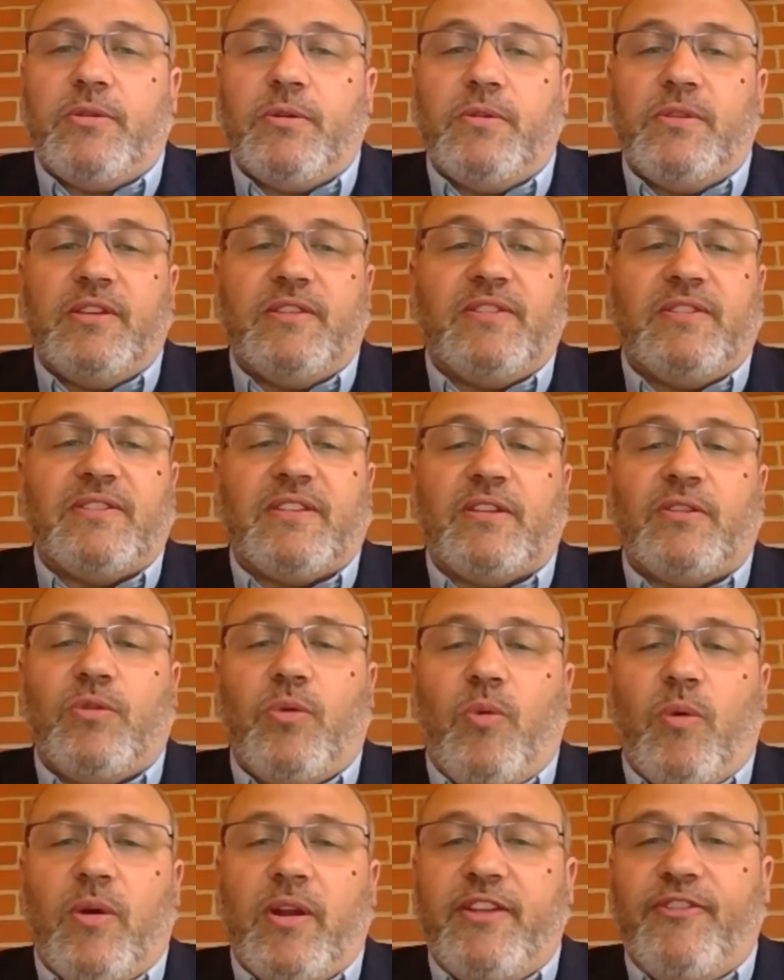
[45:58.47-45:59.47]
This is a
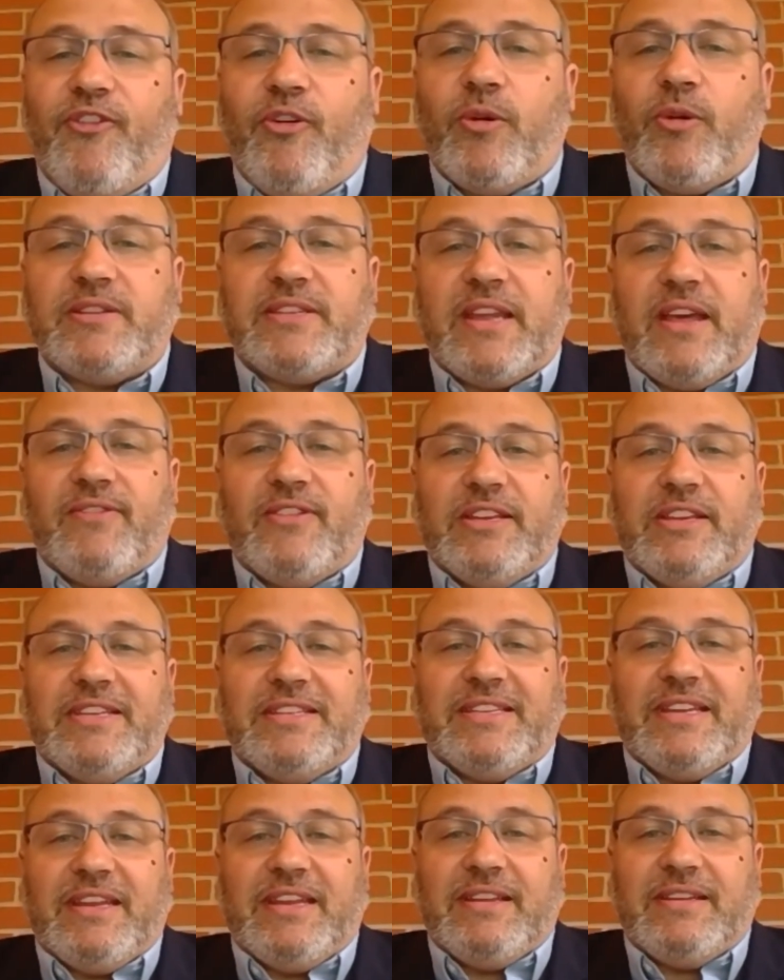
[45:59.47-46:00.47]
24/7
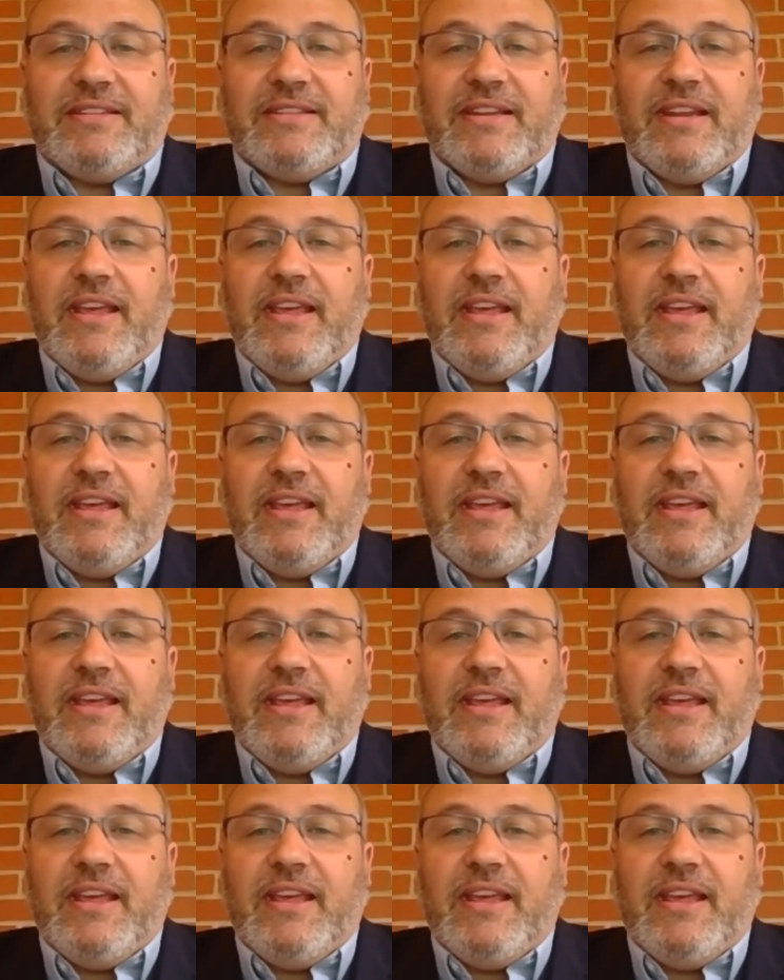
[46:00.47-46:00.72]
disease.